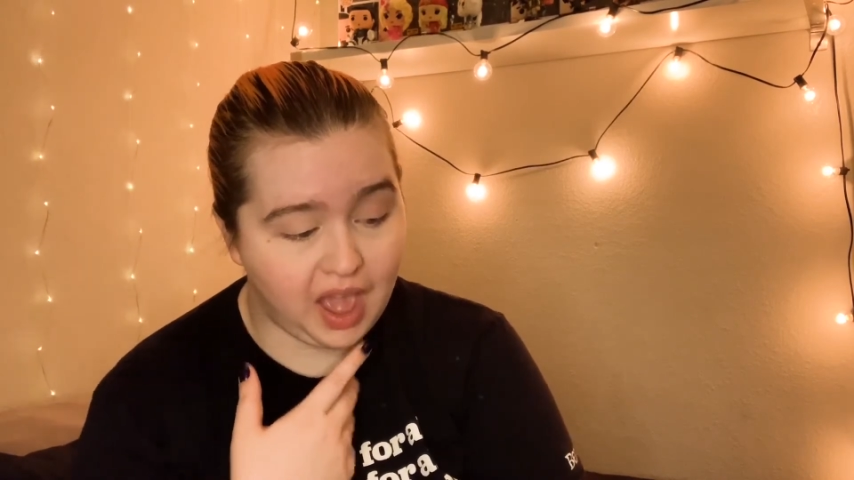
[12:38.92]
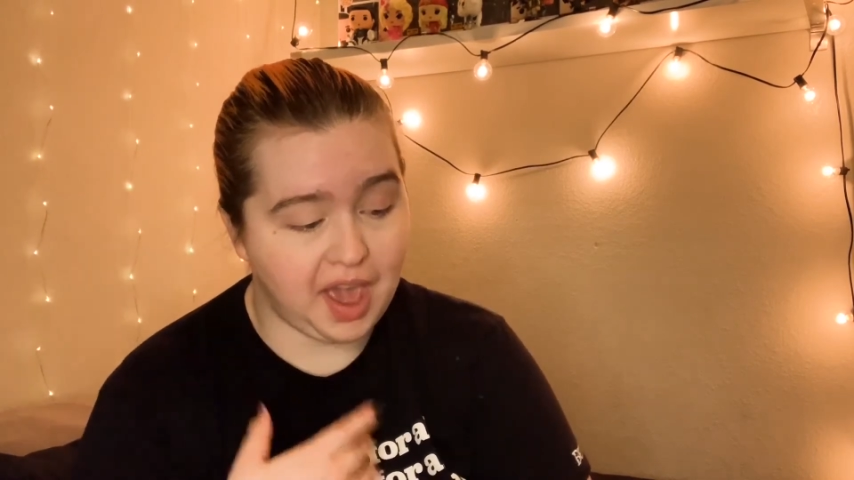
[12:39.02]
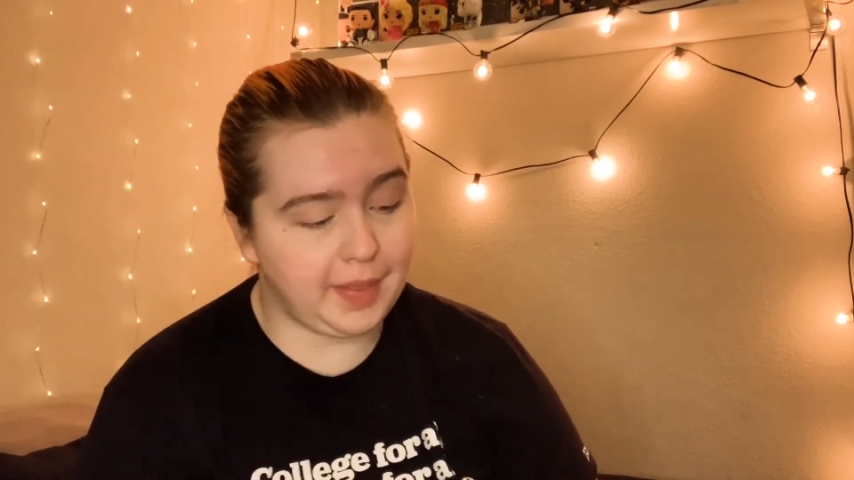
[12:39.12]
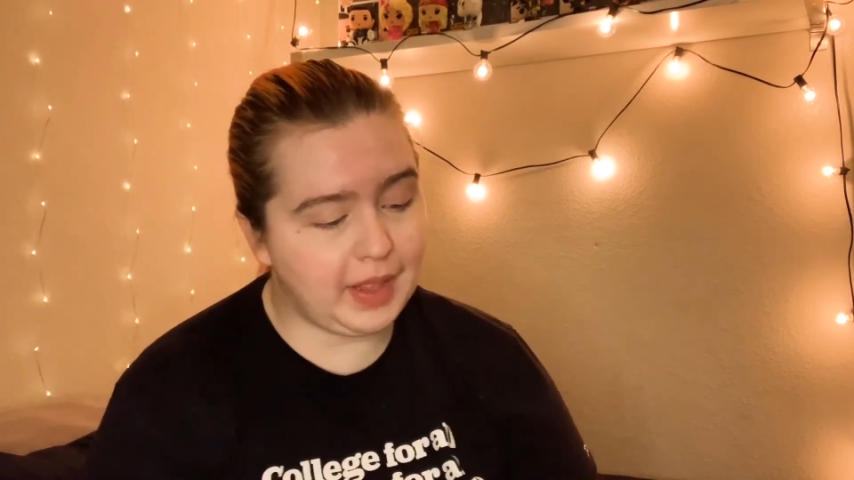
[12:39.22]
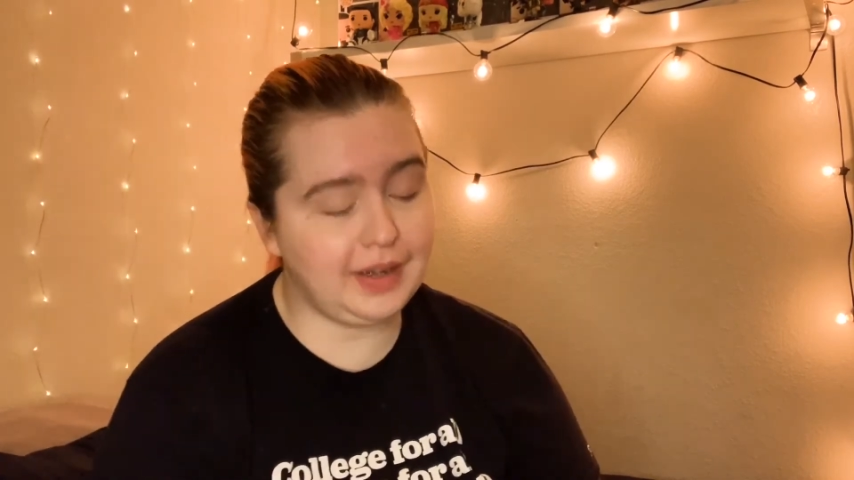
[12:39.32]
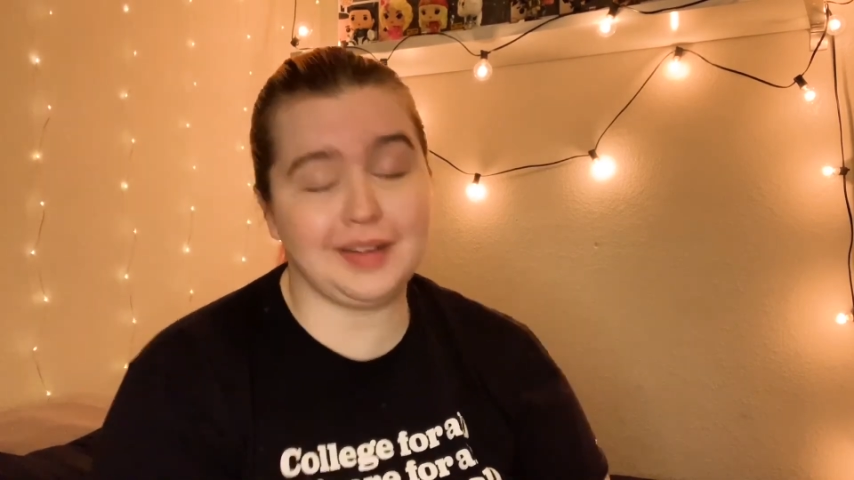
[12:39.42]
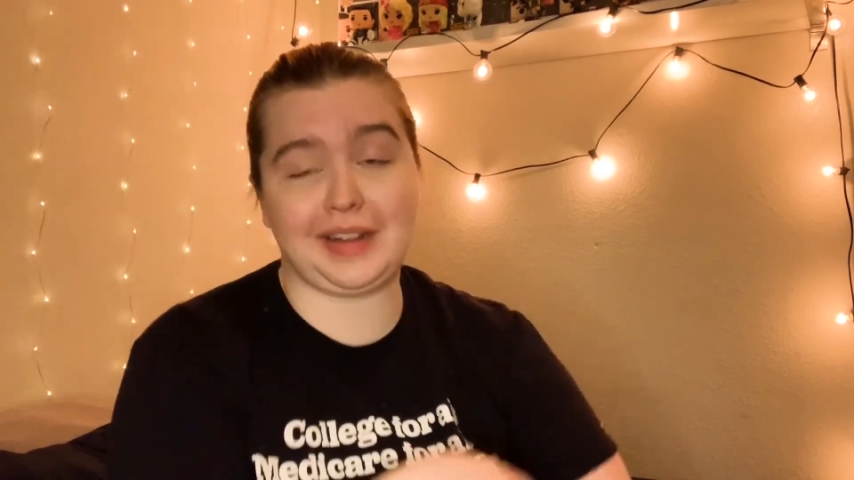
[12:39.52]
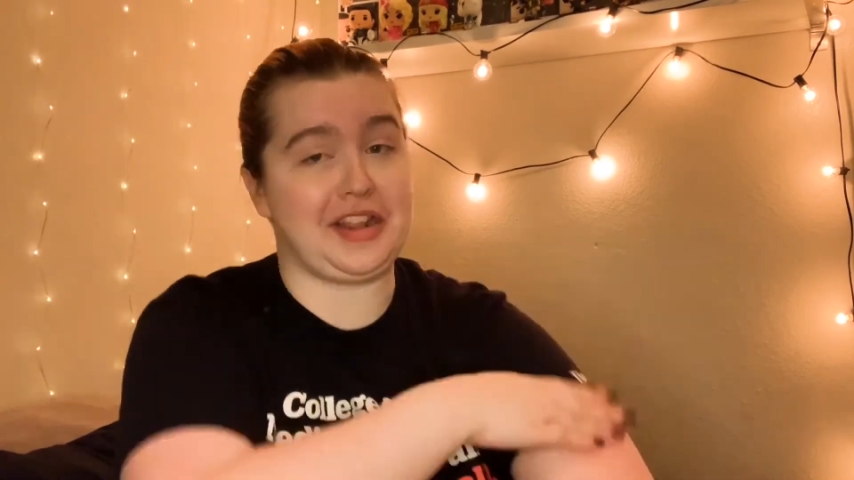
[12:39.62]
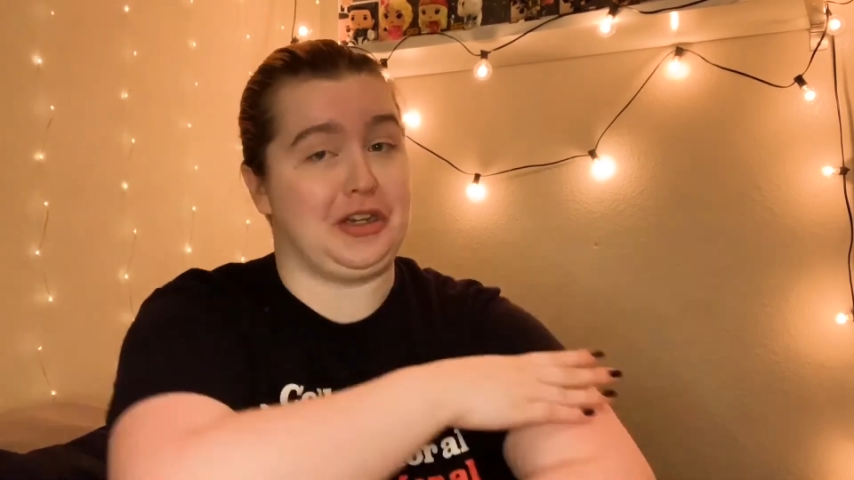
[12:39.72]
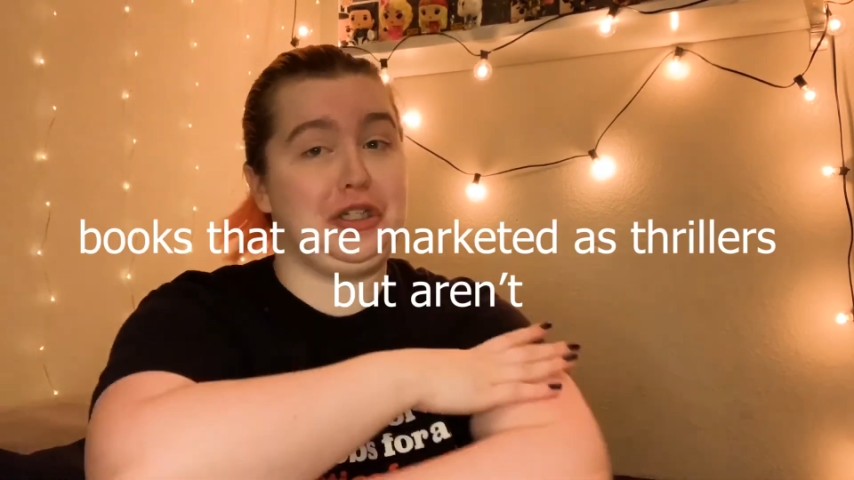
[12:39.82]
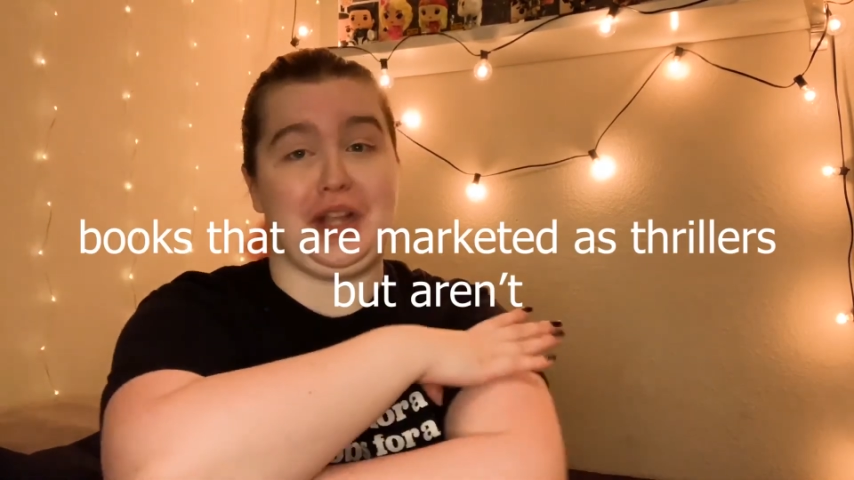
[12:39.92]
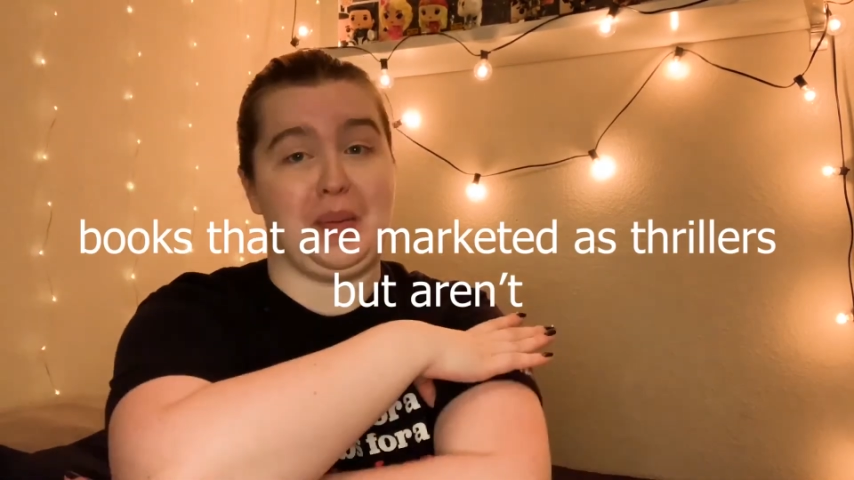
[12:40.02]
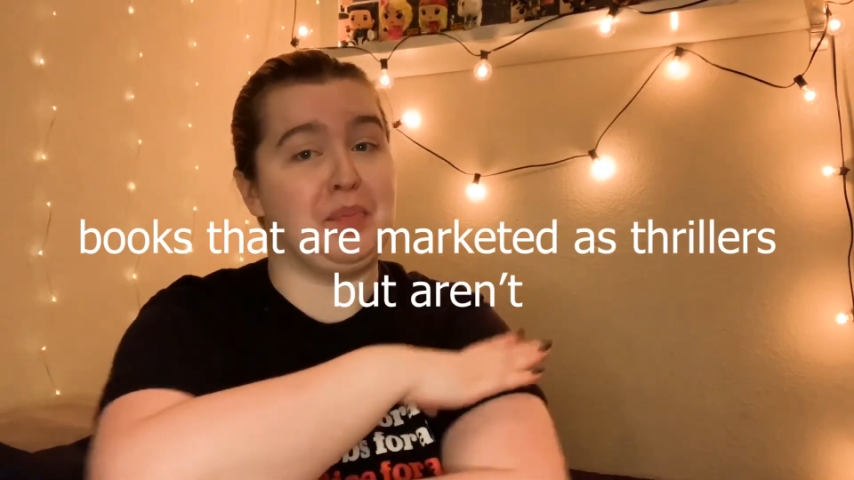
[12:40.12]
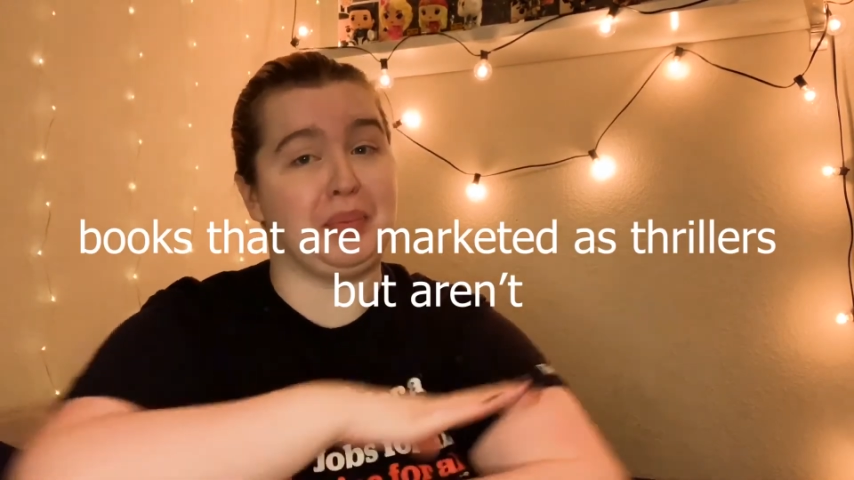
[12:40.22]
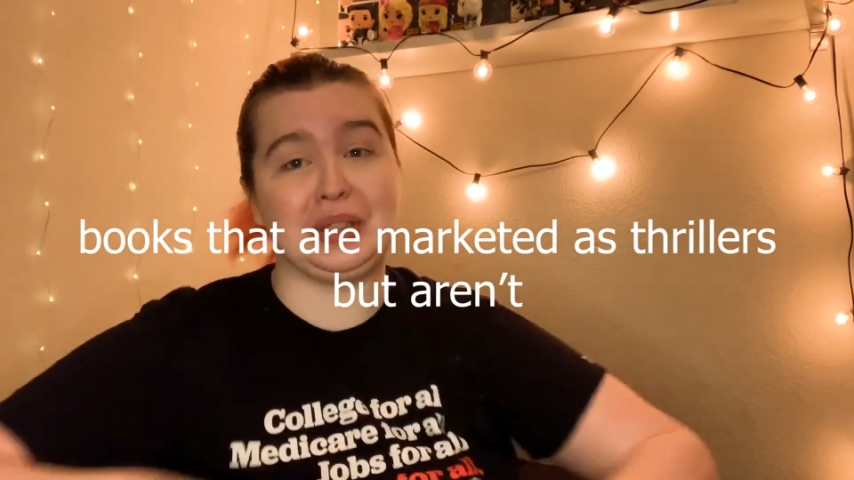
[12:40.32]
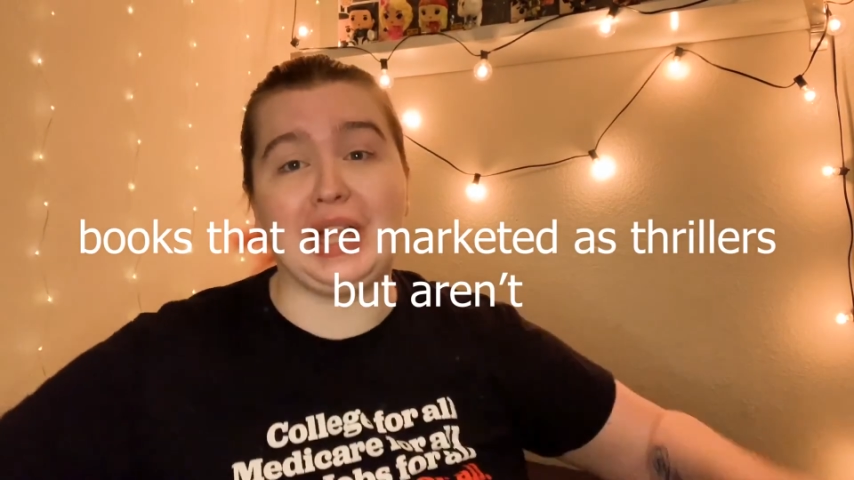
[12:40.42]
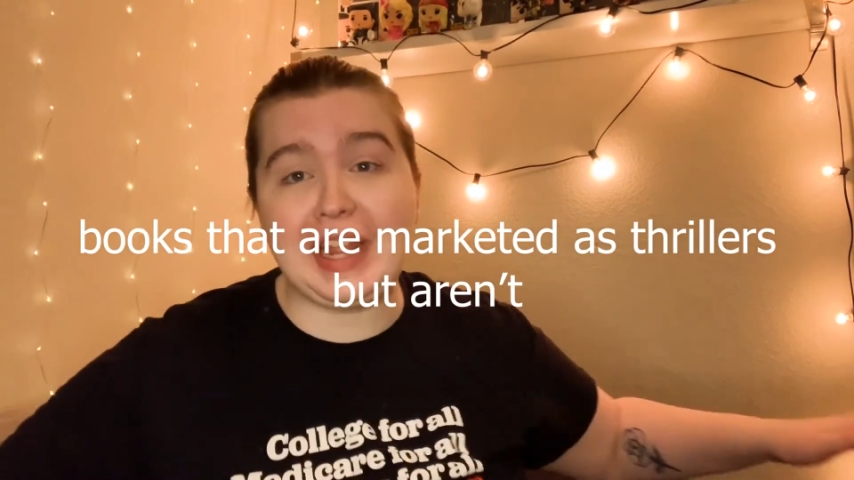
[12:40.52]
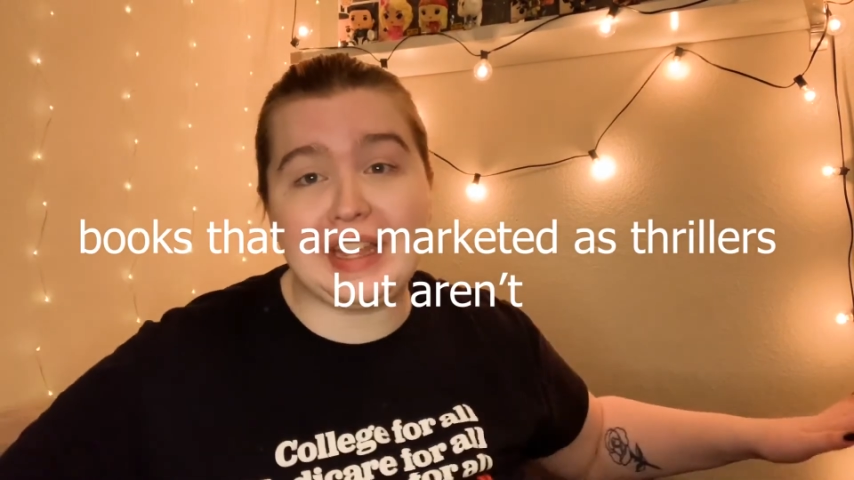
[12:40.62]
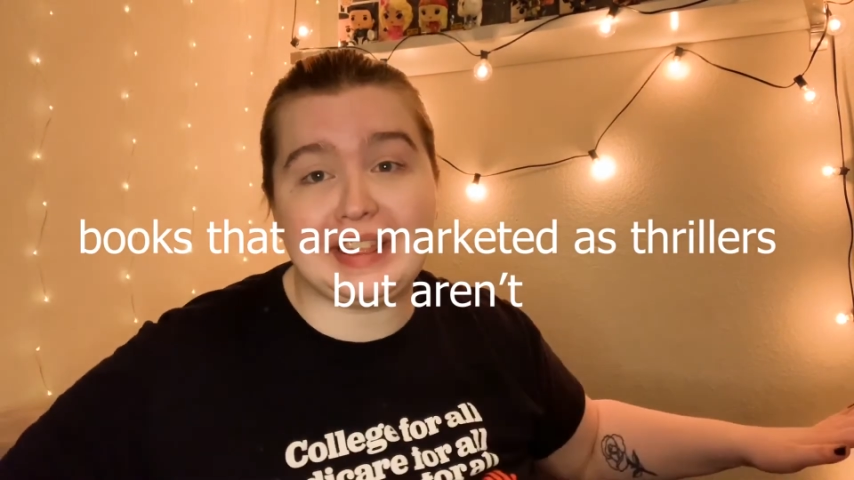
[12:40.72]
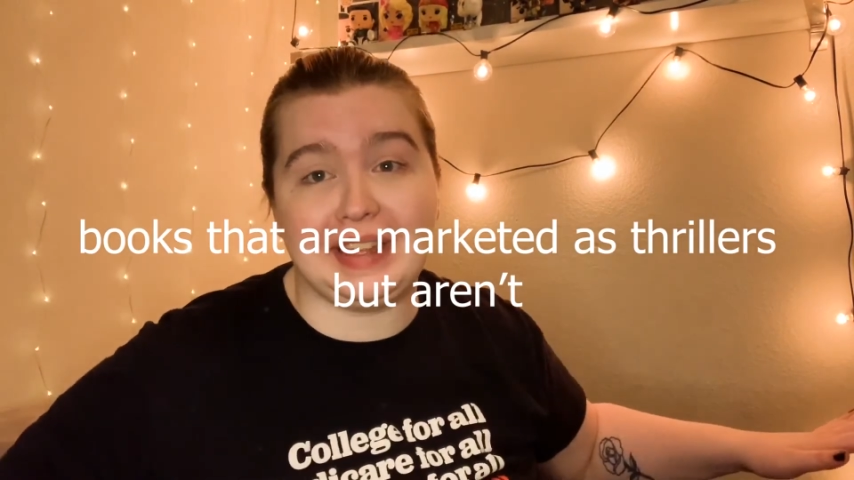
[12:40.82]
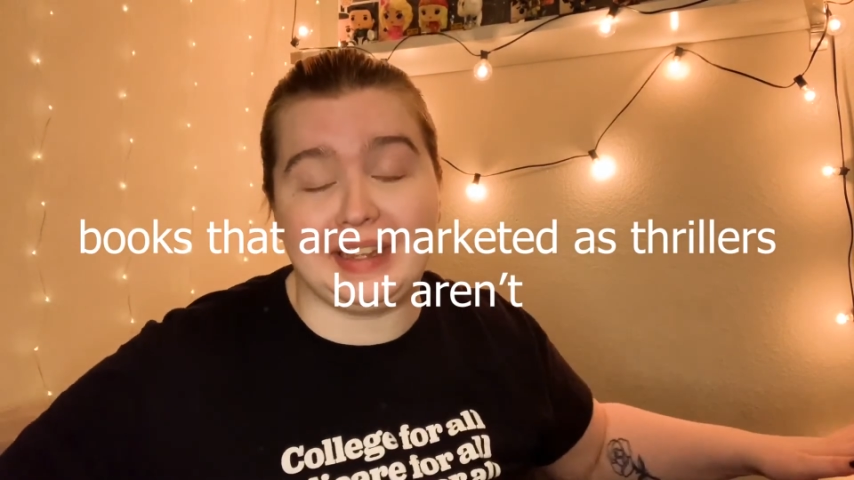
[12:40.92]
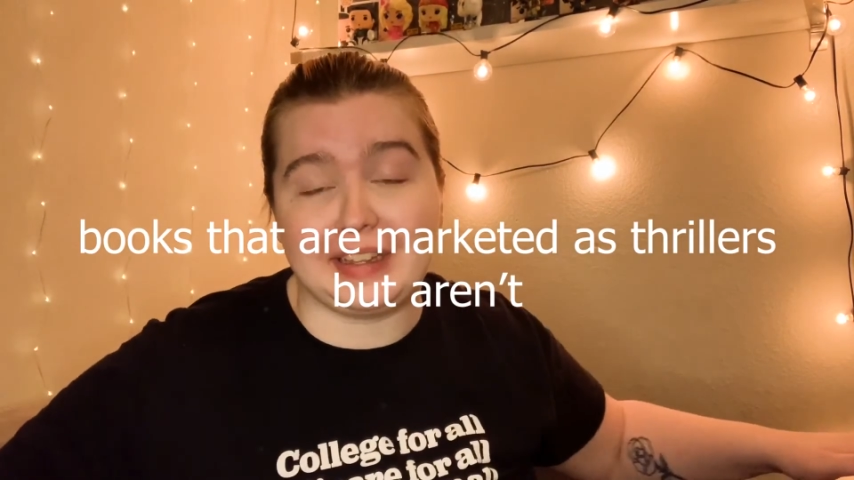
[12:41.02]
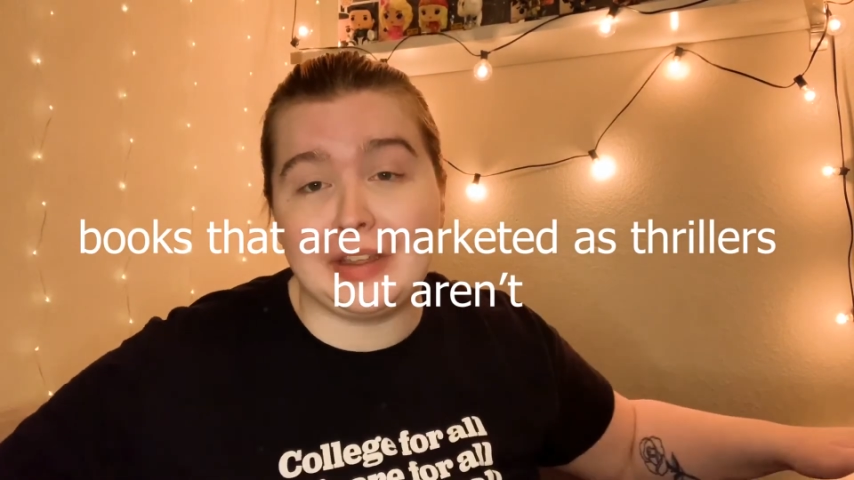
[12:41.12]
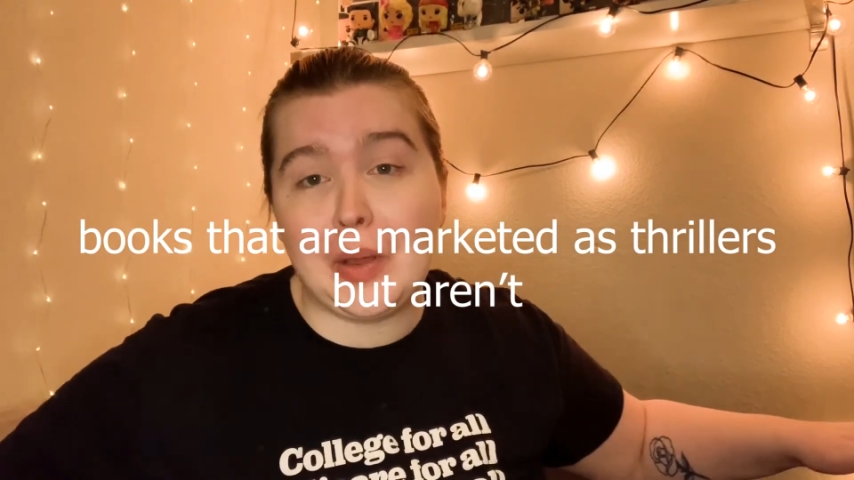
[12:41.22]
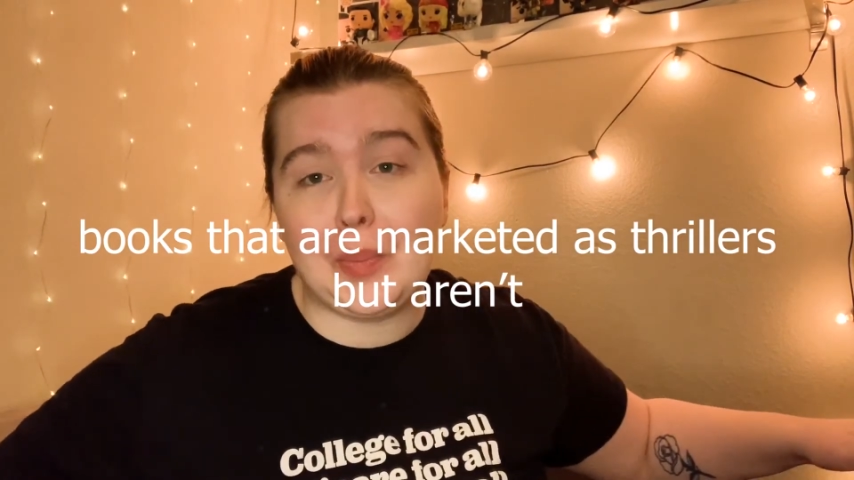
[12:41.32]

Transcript: And then just a blank thing,